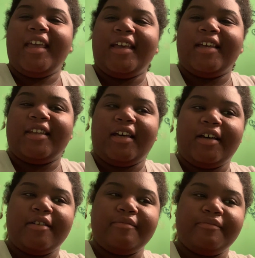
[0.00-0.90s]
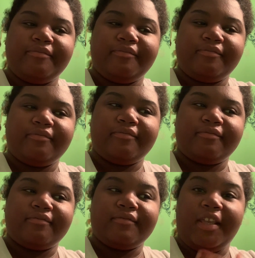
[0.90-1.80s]
and um,
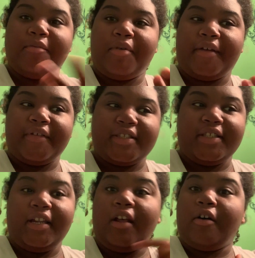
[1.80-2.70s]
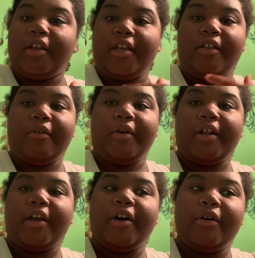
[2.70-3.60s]
eat breakfast, and then I'll get on the road
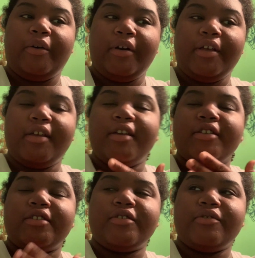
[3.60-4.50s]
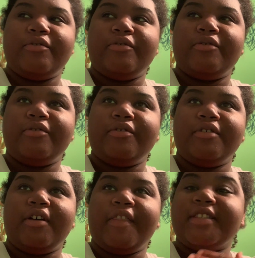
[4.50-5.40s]
and go to
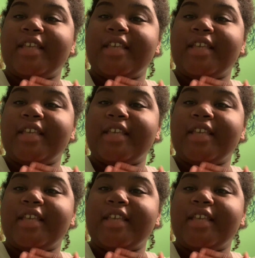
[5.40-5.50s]
the